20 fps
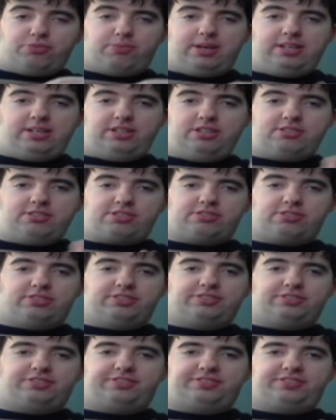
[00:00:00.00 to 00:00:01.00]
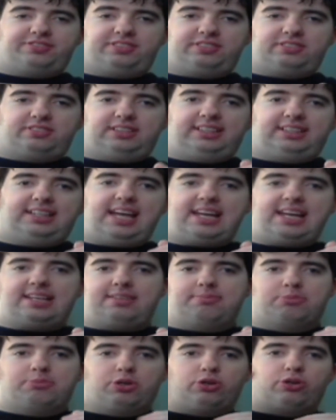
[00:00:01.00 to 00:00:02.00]
you win, you sort of
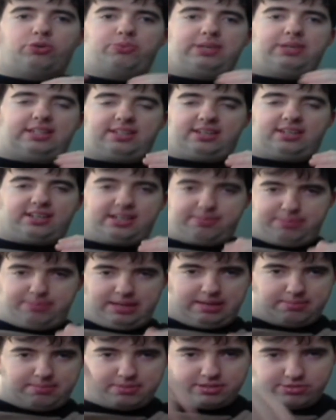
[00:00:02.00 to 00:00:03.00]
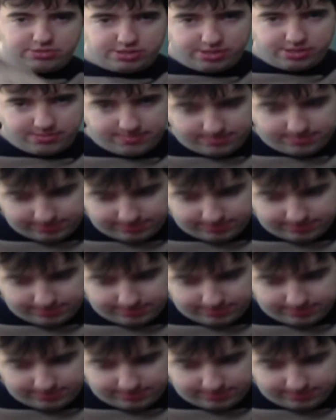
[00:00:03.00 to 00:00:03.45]
gain more with an IP boost.